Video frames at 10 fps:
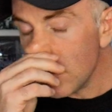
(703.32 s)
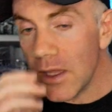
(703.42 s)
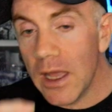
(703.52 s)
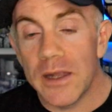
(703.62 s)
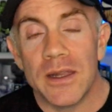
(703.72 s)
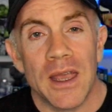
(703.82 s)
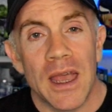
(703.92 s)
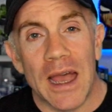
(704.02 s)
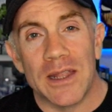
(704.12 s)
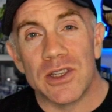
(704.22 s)
And
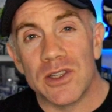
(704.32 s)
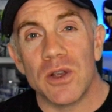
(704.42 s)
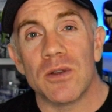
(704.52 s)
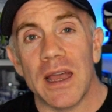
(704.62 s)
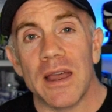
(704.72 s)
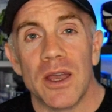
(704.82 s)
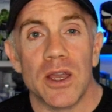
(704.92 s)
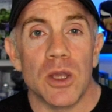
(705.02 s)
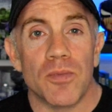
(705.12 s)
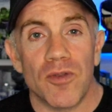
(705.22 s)
and to do that,
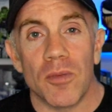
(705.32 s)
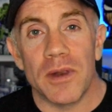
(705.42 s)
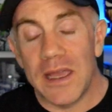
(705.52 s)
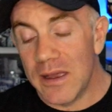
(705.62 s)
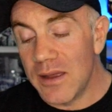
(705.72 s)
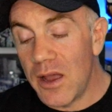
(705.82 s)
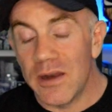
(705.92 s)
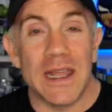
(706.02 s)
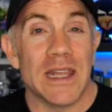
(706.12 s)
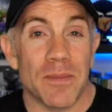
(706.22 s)
you probably only
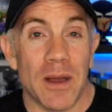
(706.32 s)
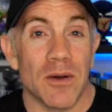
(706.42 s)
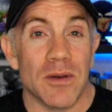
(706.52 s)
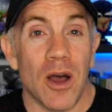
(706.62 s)
need about,